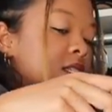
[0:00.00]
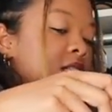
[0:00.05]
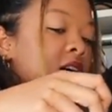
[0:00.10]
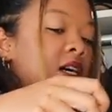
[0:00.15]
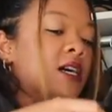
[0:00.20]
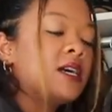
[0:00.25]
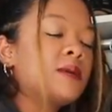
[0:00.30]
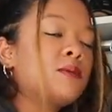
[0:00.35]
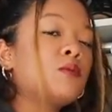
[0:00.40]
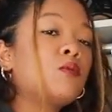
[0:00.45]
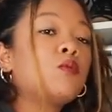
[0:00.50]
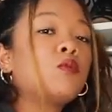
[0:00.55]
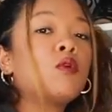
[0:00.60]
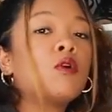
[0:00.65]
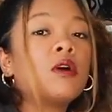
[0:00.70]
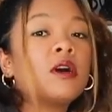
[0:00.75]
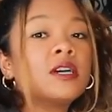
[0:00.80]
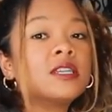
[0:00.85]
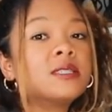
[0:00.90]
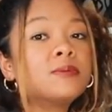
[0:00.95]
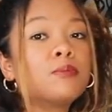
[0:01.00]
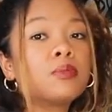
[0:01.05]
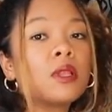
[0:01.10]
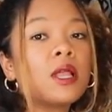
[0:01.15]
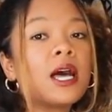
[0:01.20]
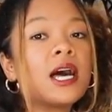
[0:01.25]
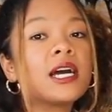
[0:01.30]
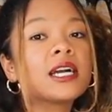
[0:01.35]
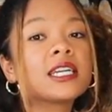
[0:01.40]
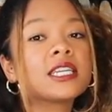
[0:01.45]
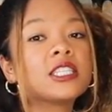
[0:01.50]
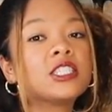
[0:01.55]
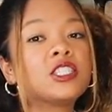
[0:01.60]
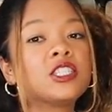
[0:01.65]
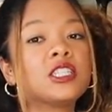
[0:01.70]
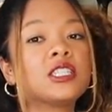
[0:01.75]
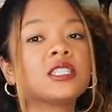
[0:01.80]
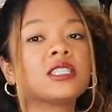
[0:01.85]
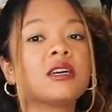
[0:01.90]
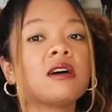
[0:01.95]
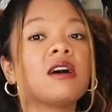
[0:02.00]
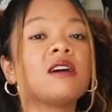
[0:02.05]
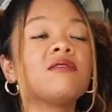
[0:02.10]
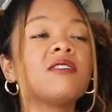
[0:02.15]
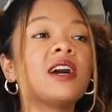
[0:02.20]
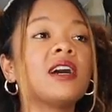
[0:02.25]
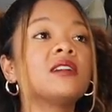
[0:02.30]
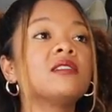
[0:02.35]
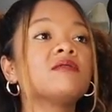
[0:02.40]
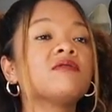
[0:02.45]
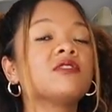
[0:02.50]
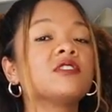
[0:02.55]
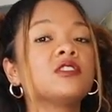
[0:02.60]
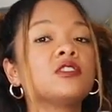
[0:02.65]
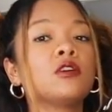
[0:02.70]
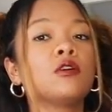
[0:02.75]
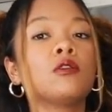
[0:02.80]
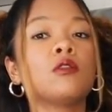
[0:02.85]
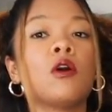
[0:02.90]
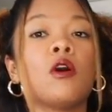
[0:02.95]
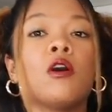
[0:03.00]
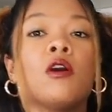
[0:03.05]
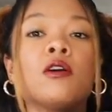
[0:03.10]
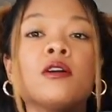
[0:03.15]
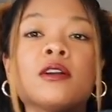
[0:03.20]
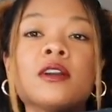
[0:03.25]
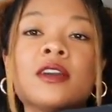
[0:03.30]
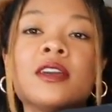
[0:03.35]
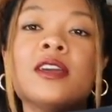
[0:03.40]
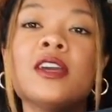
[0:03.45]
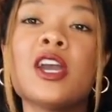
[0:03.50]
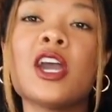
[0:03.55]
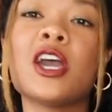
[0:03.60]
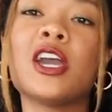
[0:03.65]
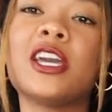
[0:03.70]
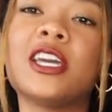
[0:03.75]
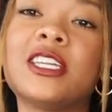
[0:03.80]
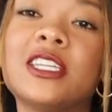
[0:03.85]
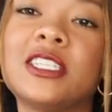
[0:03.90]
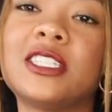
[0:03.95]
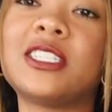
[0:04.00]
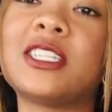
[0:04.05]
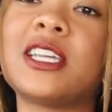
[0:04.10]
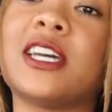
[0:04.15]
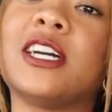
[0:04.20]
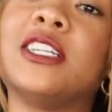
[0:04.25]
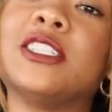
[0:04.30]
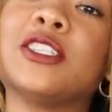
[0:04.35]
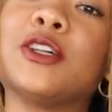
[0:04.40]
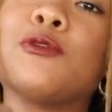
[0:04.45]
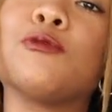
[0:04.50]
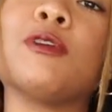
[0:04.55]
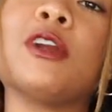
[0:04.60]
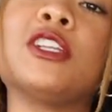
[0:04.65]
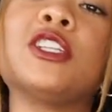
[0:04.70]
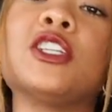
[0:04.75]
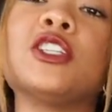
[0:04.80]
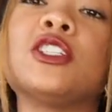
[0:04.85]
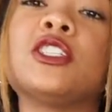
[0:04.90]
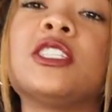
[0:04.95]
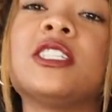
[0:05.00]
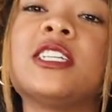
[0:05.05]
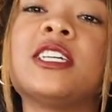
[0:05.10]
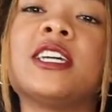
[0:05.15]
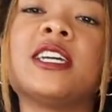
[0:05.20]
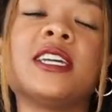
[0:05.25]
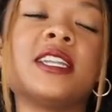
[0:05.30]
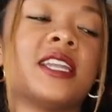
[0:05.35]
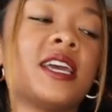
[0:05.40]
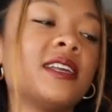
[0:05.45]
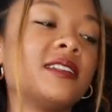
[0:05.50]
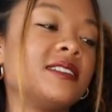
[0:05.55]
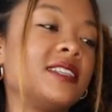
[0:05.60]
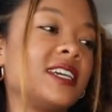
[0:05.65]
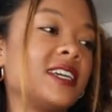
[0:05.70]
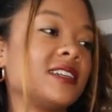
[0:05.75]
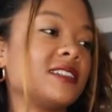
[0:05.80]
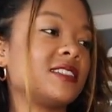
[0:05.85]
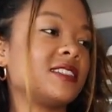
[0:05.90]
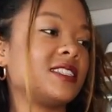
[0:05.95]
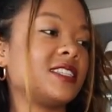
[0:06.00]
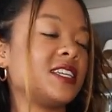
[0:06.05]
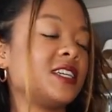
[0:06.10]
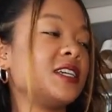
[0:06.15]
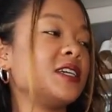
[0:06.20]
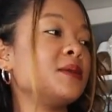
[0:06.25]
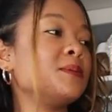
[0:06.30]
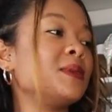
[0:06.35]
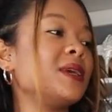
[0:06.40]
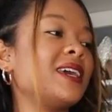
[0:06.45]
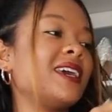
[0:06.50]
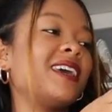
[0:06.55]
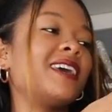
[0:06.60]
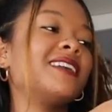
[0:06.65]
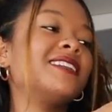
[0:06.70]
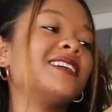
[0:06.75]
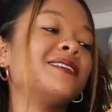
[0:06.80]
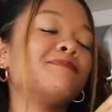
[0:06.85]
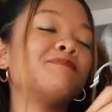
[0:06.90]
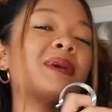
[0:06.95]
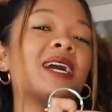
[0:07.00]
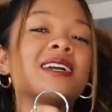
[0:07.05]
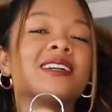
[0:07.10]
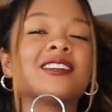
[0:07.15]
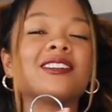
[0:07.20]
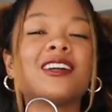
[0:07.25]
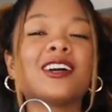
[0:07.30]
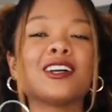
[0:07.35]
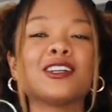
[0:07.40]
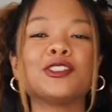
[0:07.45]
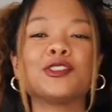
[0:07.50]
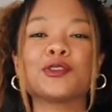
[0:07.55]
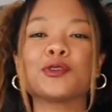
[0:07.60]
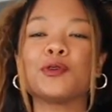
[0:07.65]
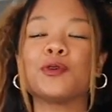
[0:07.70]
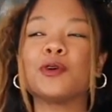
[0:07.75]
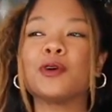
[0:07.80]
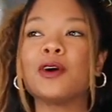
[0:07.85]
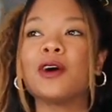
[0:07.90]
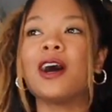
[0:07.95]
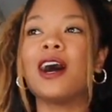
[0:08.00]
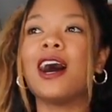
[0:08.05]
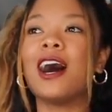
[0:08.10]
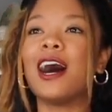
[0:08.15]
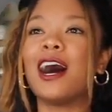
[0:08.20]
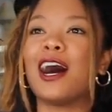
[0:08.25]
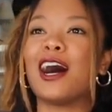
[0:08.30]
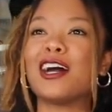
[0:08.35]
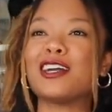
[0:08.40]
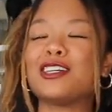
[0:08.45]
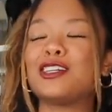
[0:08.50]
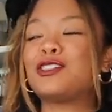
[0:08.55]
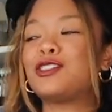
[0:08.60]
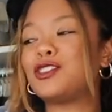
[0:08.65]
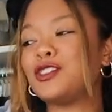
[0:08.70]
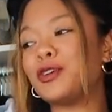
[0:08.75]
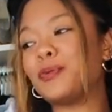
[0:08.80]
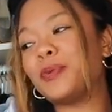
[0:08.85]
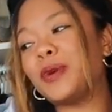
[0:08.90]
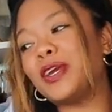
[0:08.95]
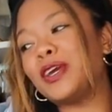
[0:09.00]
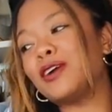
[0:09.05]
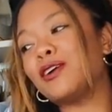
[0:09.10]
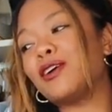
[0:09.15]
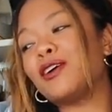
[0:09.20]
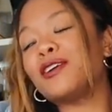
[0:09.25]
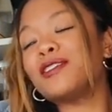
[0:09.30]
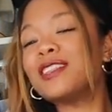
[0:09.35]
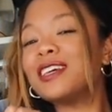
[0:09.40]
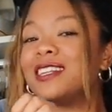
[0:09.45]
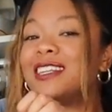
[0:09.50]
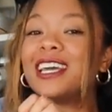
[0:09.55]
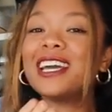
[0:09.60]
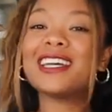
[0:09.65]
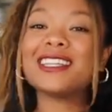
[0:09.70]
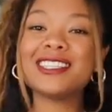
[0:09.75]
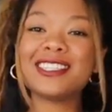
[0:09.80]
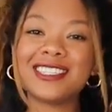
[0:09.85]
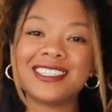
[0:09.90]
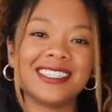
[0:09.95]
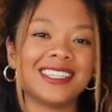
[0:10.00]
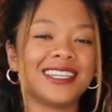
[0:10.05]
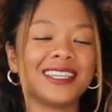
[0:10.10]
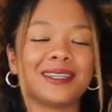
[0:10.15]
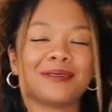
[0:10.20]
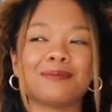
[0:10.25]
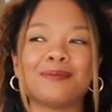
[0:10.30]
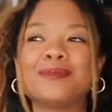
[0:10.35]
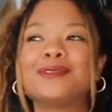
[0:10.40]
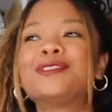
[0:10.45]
Time was black. It's just I've had it for so long. It says Richardson Dance Team and back in high school I used to be on the dance team.